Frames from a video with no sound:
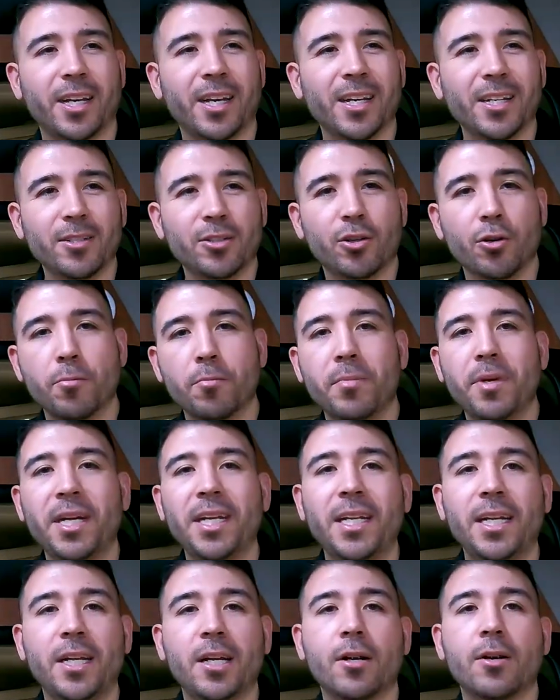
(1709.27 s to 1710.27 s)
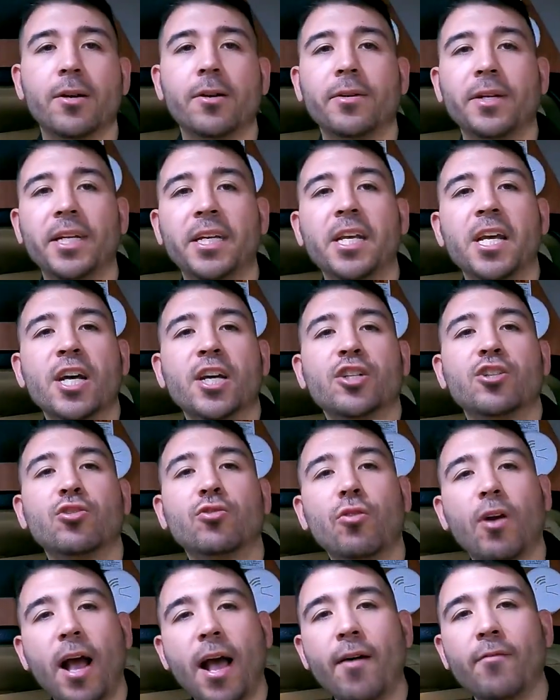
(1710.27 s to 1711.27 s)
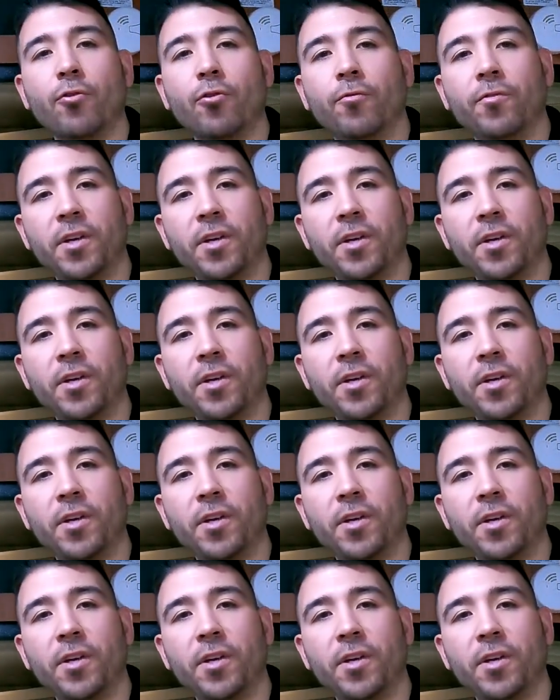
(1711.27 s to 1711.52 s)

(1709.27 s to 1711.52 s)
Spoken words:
intermediary travel